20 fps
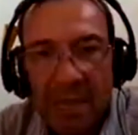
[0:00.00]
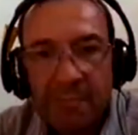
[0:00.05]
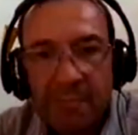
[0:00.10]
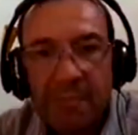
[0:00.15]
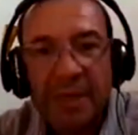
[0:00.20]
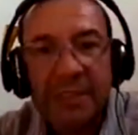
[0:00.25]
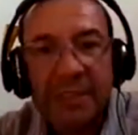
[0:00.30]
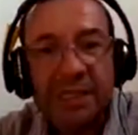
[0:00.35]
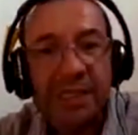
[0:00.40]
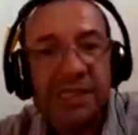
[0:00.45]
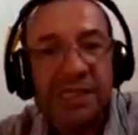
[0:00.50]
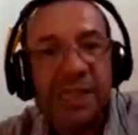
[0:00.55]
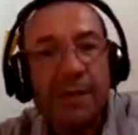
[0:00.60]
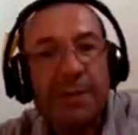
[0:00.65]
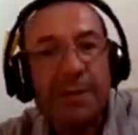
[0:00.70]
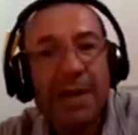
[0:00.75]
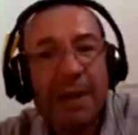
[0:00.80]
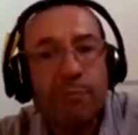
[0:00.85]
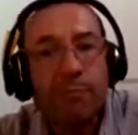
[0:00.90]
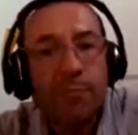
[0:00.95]
But in
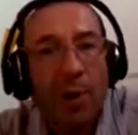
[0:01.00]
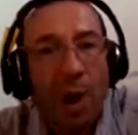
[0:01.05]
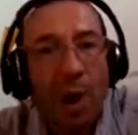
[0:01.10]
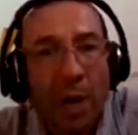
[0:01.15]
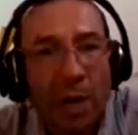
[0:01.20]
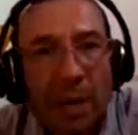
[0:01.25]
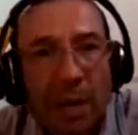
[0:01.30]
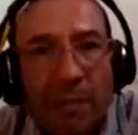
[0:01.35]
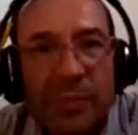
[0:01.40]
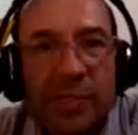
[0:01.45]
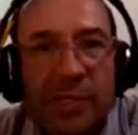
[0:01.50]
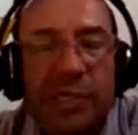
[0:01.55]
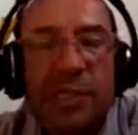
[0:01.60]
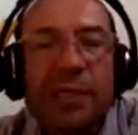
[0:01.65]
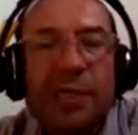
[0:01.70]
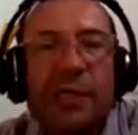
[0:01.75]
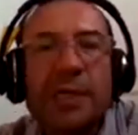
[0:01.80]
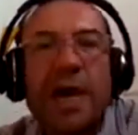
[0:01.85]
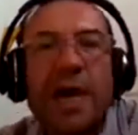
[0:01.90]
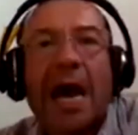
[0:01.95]
several problems,
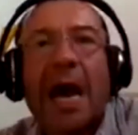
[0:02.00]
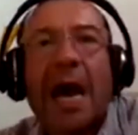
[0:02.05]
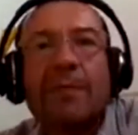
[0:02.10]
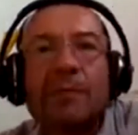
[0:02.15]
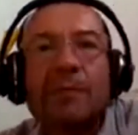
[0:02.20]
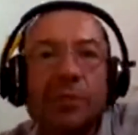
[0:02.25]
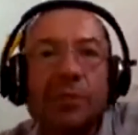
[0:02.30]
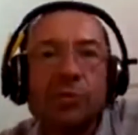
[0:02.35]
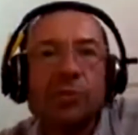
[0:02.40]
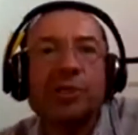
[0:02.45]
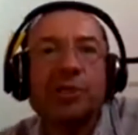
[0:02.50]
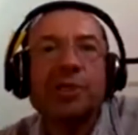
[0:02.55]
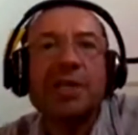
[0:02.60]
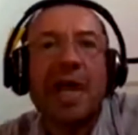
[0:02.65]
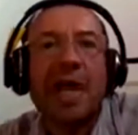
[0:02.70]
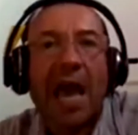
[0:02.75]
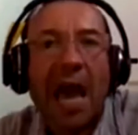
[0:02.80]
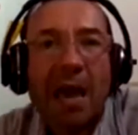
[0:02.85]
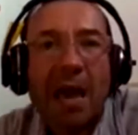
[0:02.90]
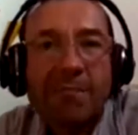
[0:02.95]
I'm
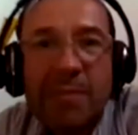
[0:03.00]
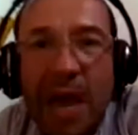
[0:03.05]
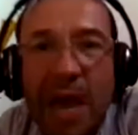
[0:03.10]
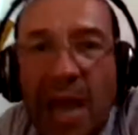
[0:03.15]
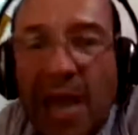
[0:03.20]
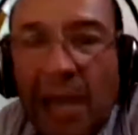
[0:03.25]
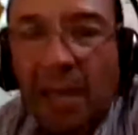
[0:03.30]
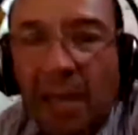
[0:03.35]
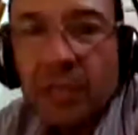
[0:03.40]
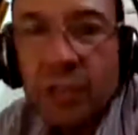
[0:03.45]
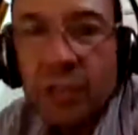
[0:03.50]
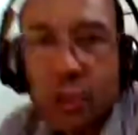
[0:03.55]
using ML